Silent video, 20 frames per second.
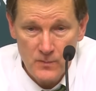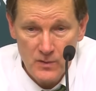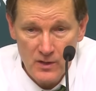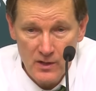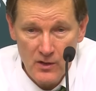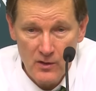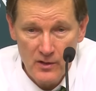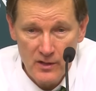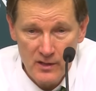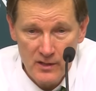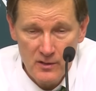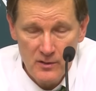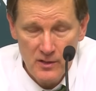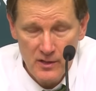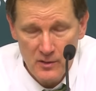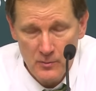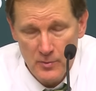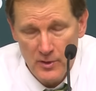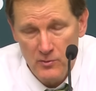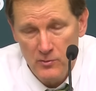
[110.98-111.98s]
you know,
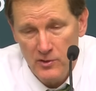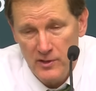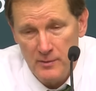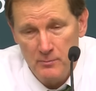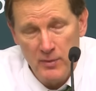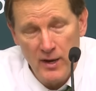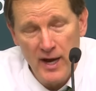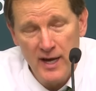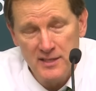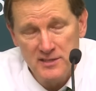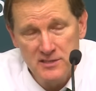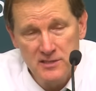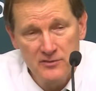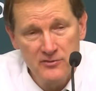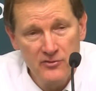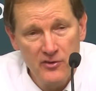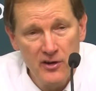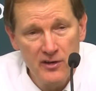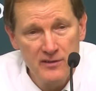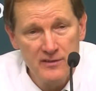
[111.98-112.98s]
it, will be really
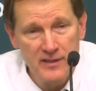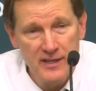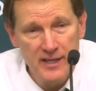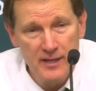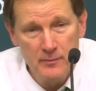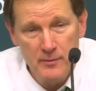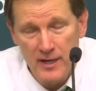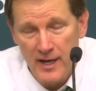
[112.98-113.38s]
positive for our team.